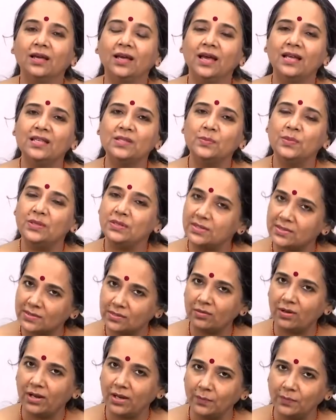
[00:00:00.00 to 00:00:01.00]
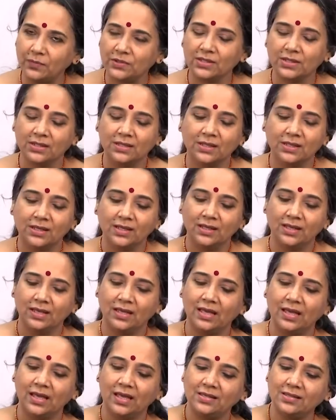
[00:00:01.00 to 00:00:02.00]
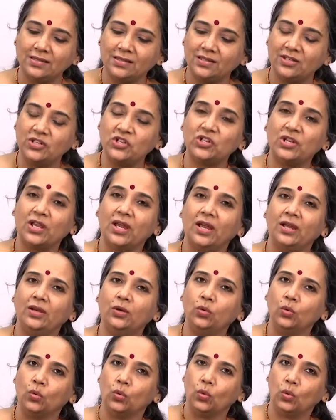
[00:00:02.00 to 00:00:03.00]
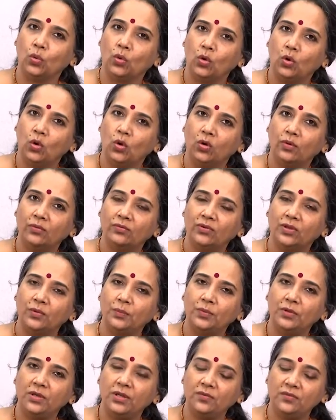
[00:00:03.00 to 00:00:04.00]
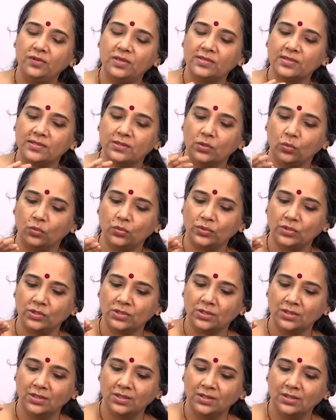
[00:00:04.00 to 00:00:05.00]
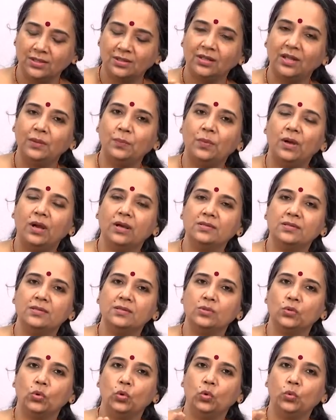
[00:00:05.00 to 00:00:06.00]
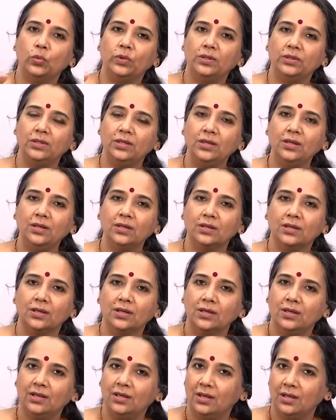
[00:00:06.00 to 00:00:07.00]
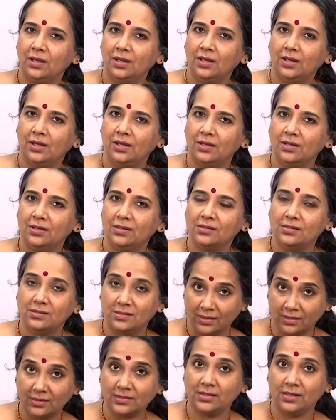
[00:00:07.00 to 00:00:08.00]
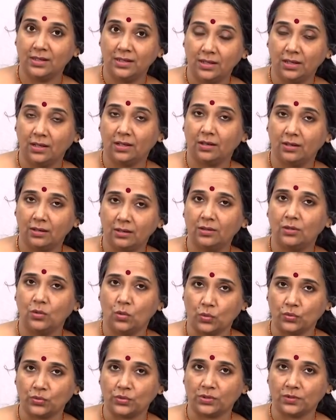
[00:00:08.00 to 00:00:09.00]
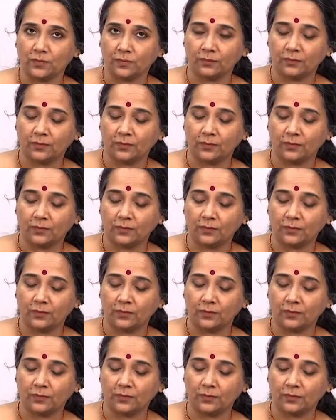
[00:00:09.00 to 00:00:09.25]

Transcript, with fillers: has been described as the shadow of a previous note that passes over the succeeding note.